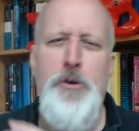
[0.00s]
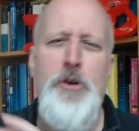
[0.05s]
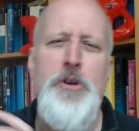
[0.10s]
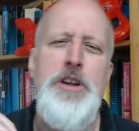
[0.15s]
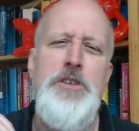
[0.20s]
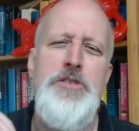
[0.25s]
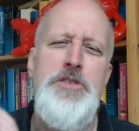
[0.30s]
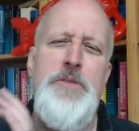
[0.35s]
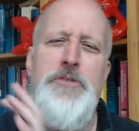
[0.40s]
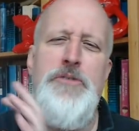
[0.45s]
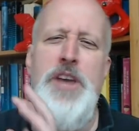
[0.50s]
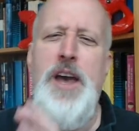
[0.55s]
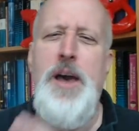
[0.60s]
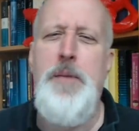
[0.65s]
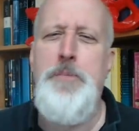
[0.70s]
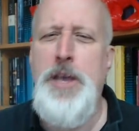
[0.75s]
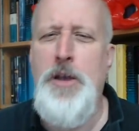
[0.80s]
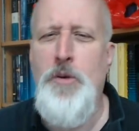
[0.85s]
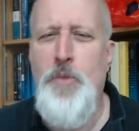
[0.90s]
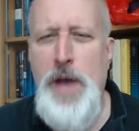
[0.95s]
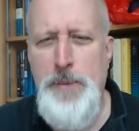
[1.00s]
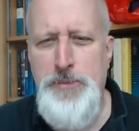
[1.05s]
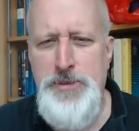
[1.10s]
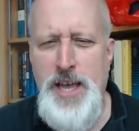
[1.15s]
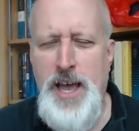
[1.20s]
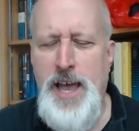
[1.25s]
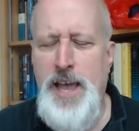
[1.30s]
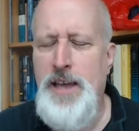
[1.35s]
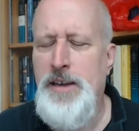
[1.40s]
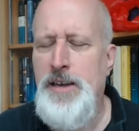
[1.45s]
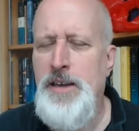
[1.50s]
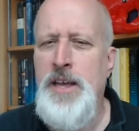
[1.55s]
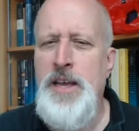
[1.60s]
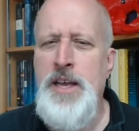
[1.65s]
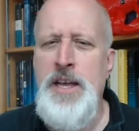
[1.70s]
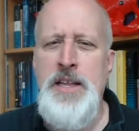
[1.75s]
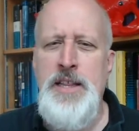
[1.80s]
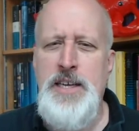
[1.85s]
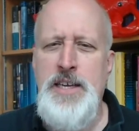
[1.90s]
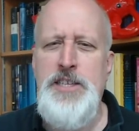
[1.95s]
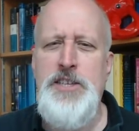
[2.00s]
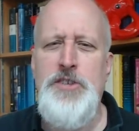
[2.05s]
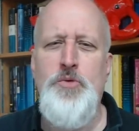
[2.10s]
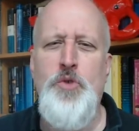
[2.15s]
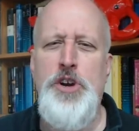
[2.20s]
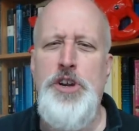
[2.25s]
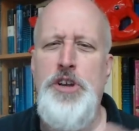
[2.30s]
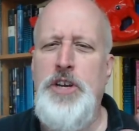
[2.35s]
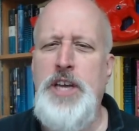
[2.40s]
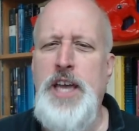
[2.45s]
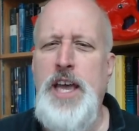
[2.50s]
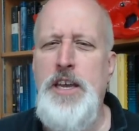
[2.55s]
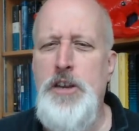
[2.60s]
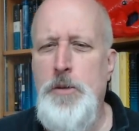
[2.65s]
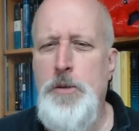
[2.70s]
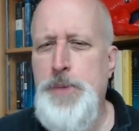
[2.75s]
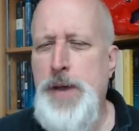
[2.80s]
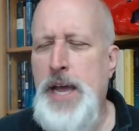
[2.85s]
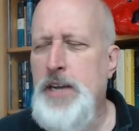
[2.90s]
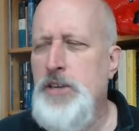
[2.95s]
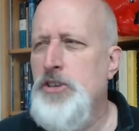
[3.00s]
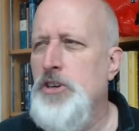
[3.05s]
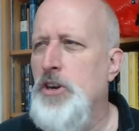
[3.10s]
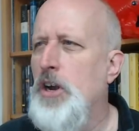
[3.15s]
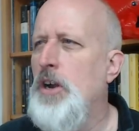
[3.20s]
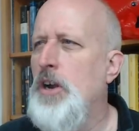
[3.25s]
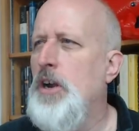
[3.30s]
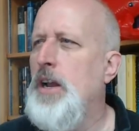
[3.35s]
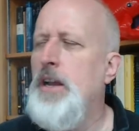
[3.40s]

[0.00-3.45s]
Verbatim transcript: Oh, here's the VIP website, and this is where you'll get your picture.